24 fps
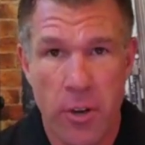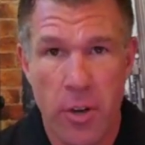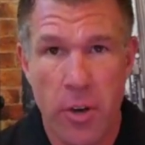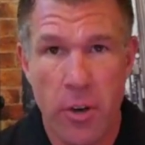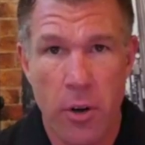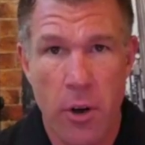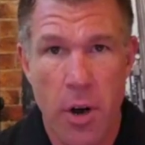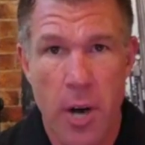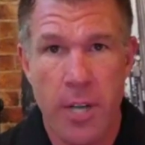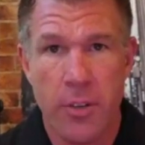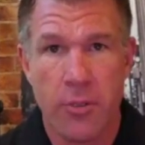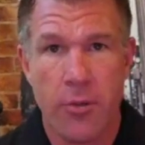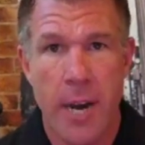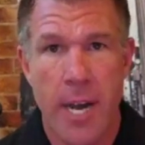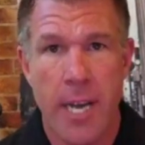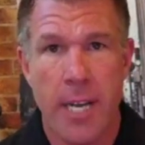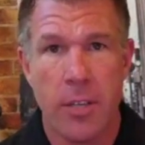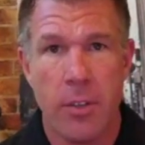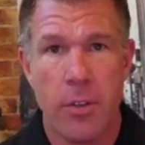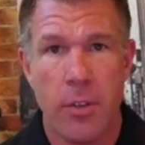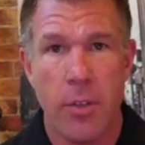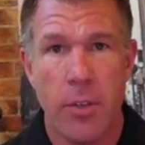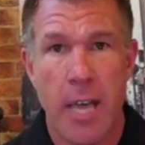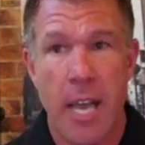under contract
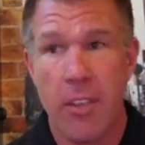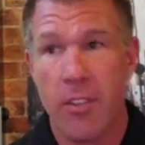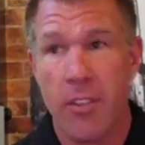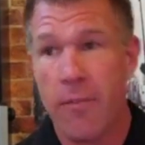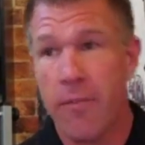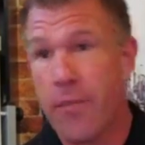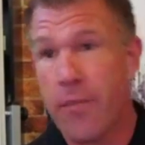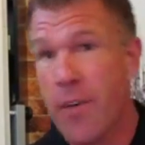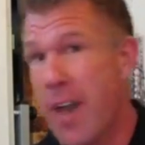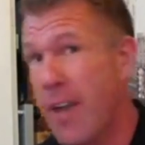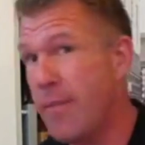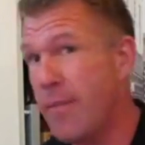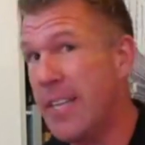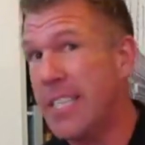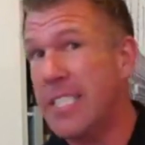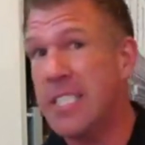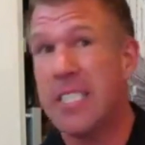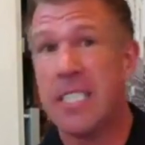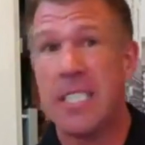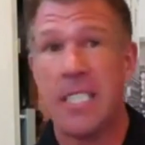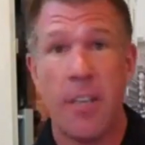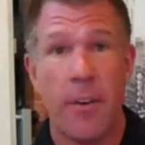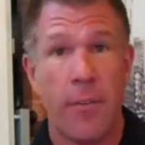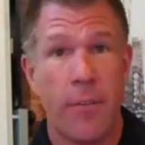in 2005 and
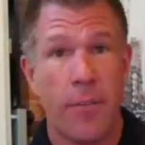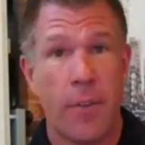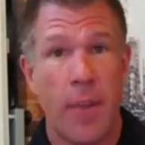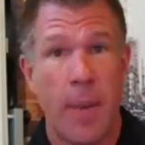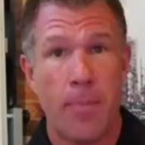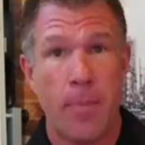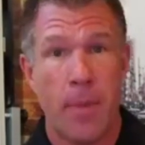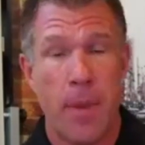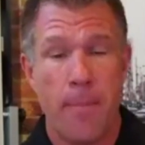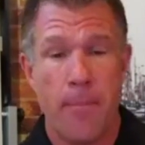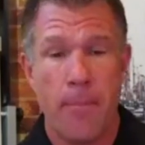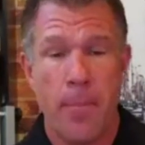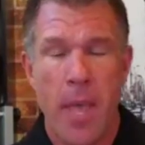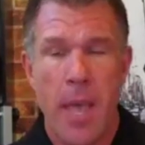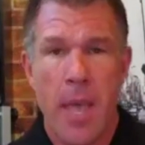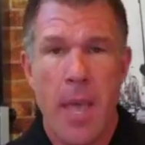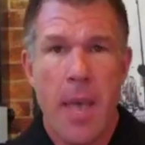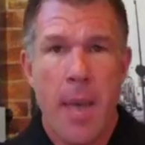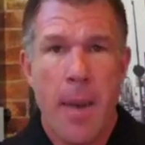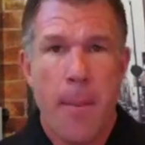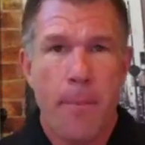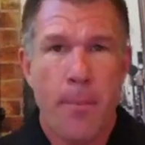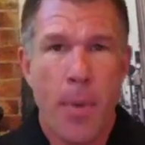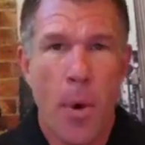still flipped them,
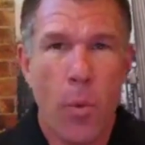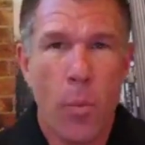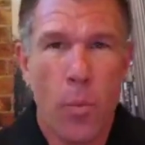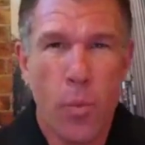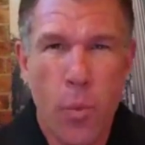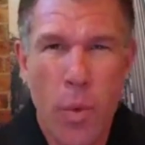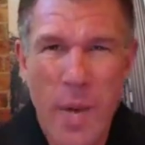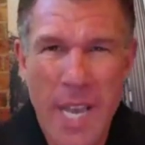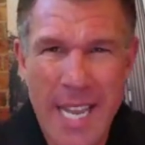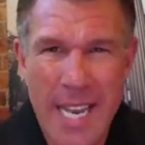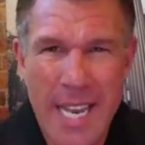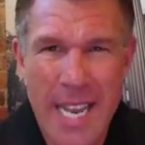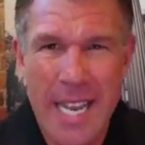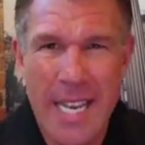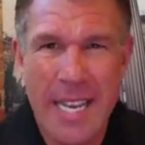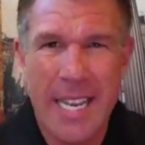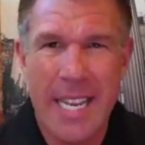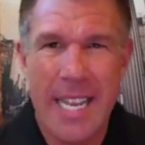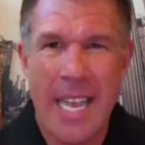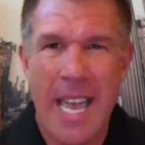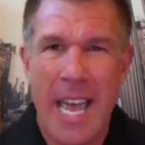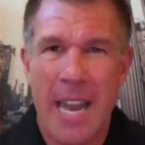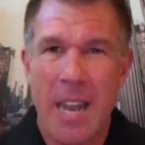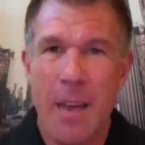but we
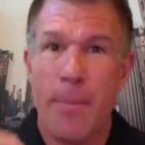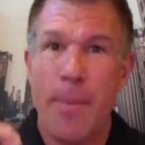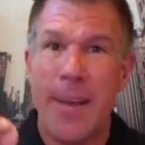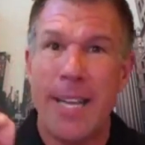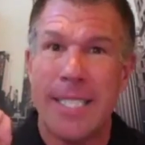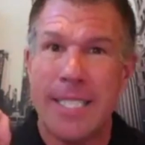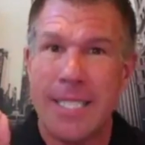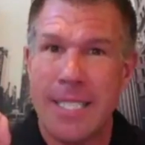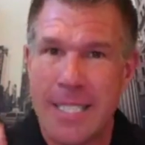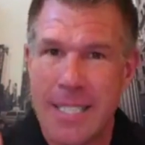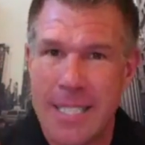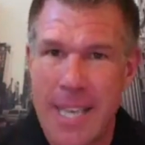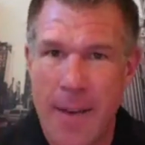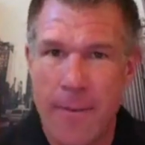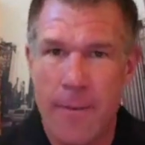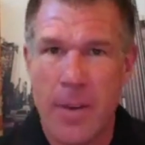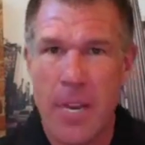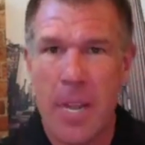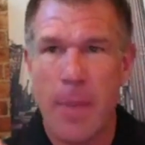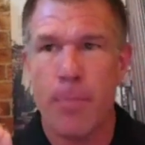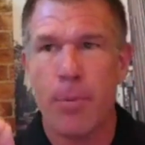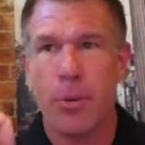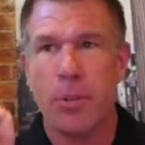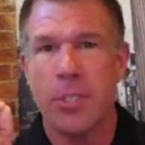didn't get them at
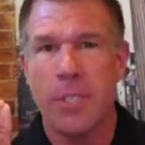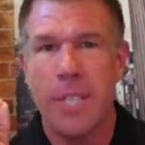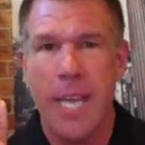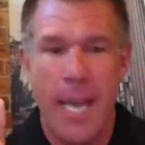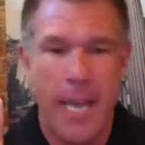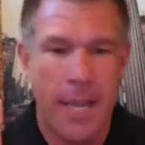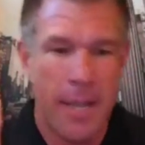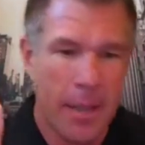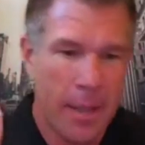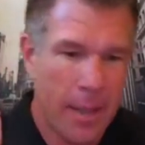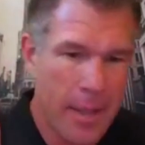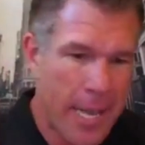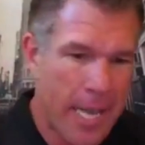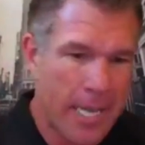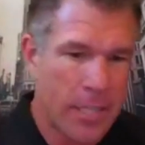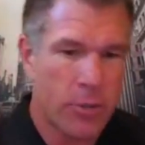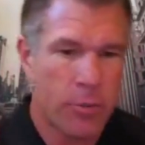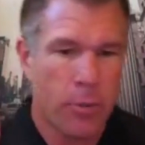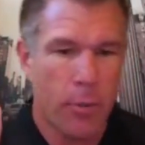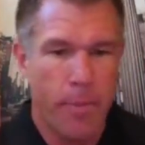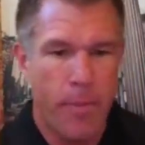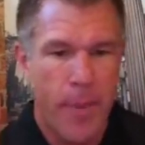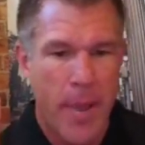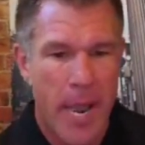70%
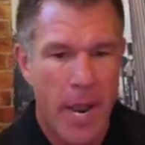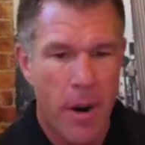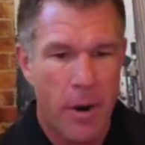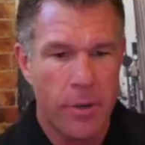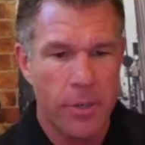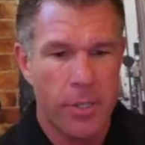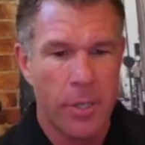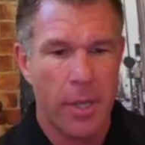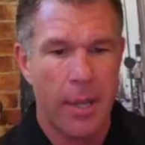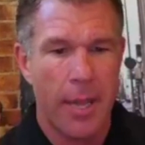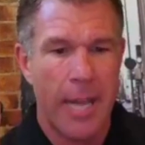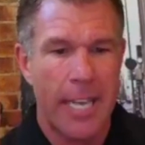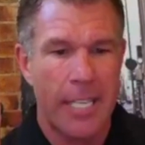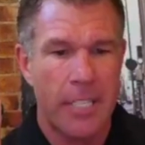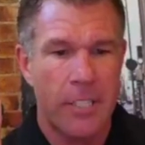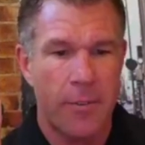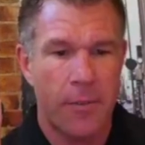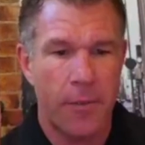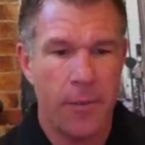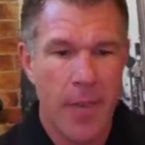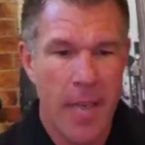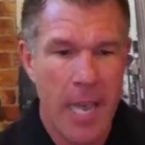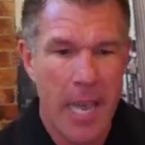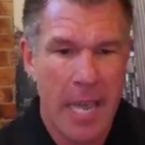less repairs, less
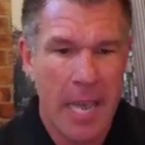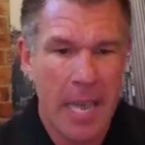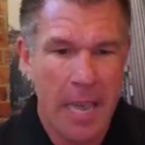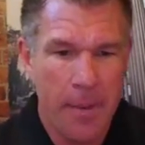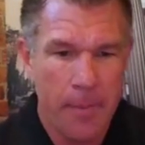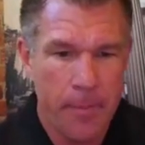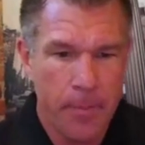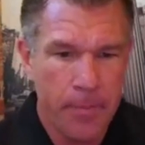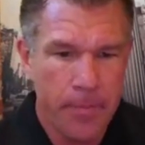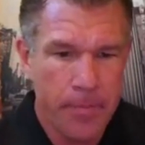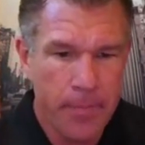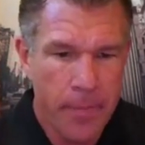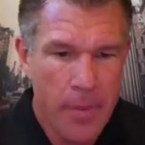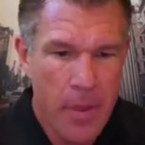fee.